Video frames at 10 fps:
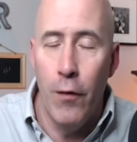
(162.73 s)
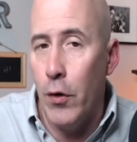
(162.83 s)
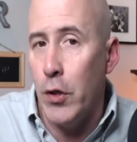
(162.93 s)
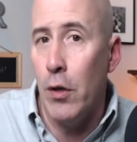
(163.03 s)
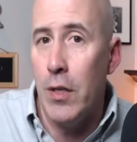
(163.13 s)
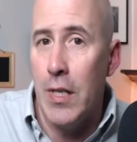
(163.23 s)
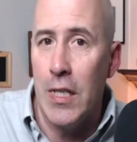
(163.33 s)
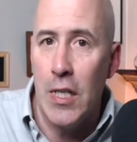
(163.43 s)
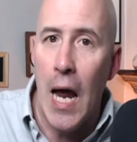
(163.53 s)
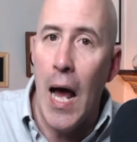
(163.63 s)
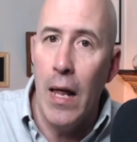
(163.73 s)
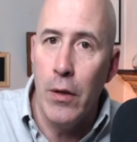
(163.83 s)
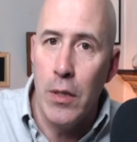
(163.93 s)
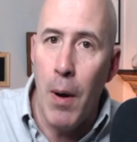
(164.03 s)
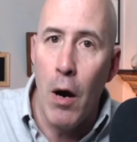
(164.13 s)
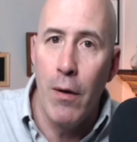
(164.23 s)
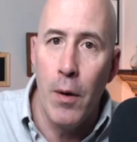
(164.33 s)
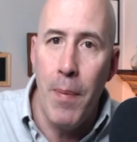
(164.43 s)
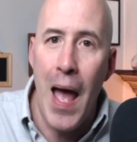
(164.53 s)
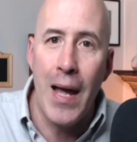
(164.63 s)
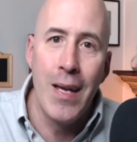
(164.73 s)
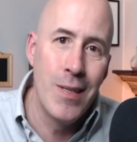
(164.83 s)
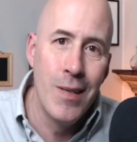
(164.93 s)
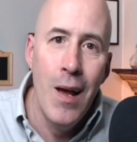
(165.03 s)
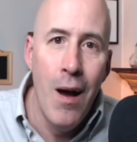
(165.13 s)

Photojournalistic style is part of their package.